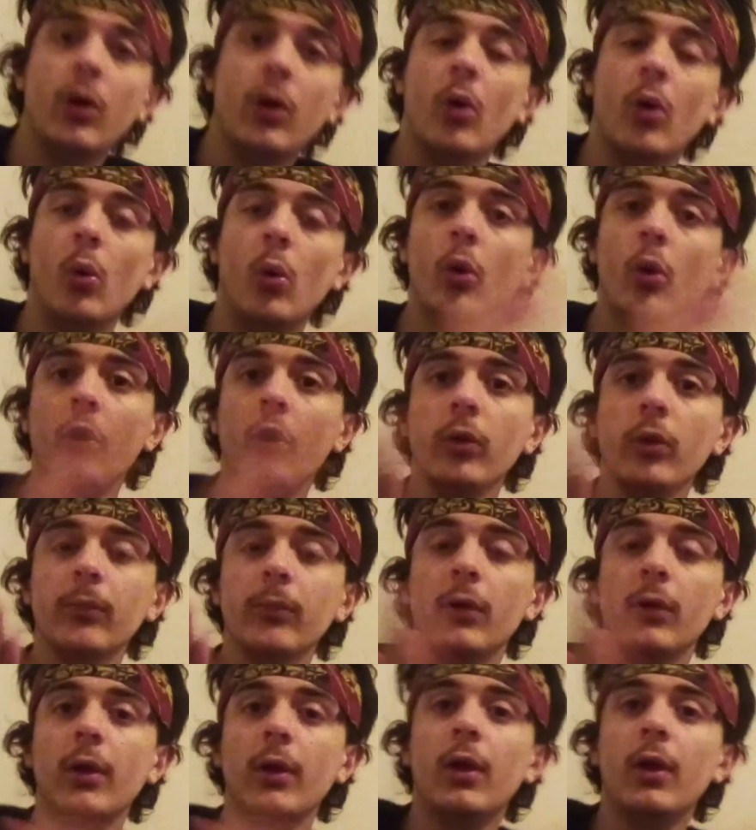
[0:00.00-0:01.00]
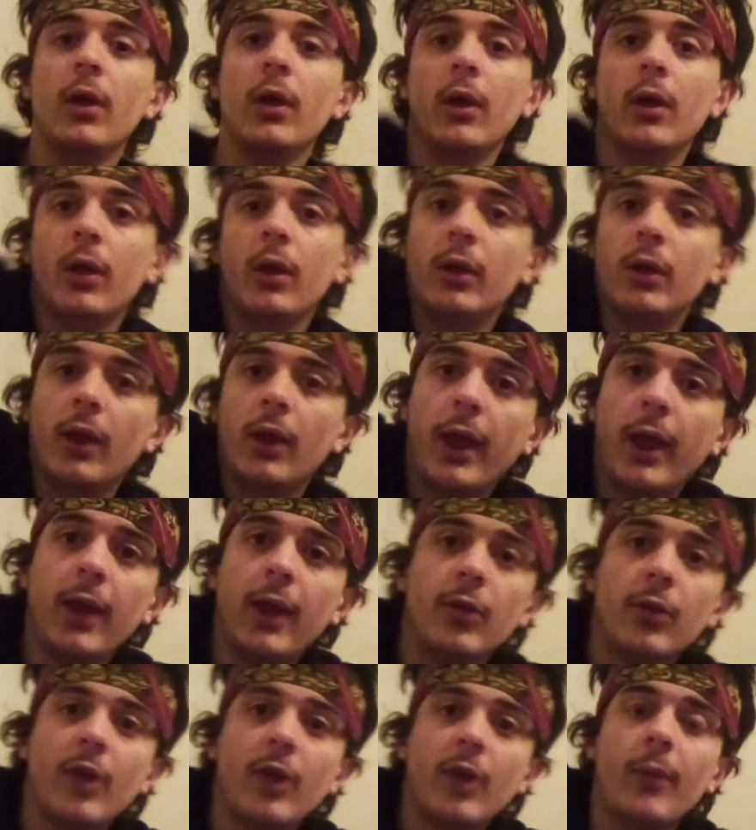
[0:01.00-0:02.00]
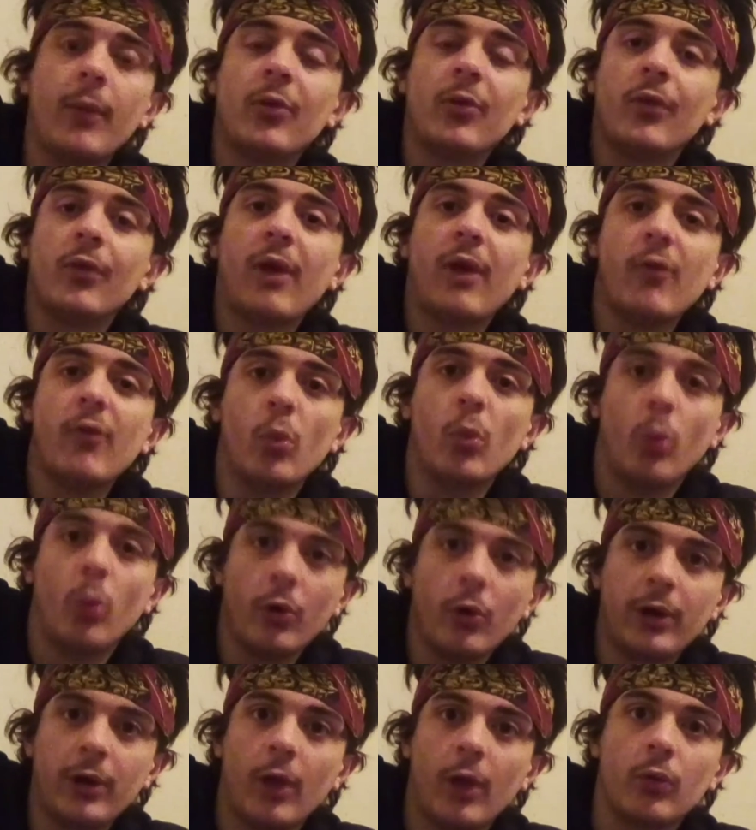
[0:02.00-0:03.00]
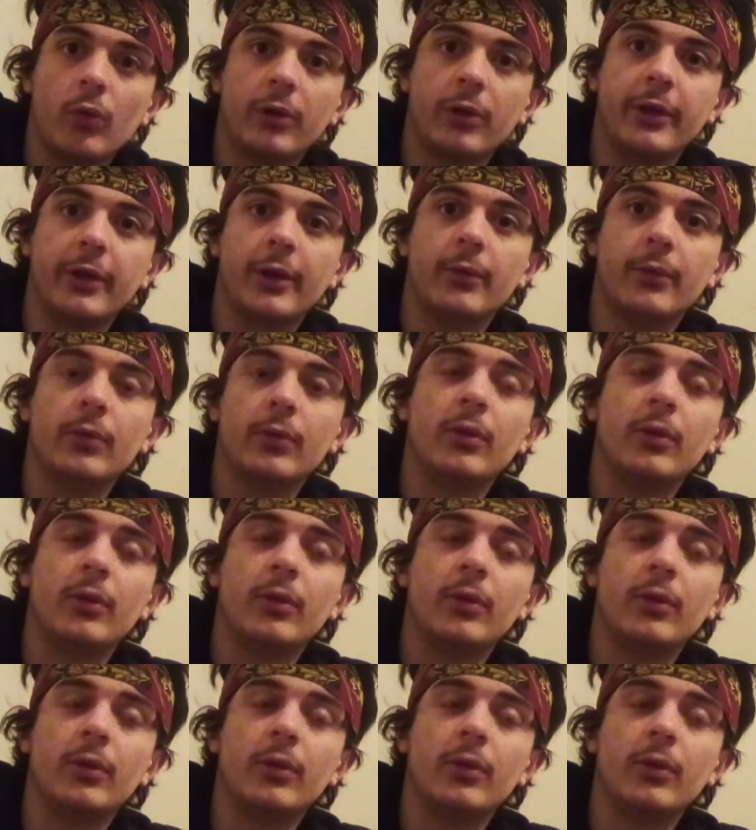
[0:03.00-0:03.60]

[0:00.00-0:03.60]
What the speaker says: Or a zombie survival workout routine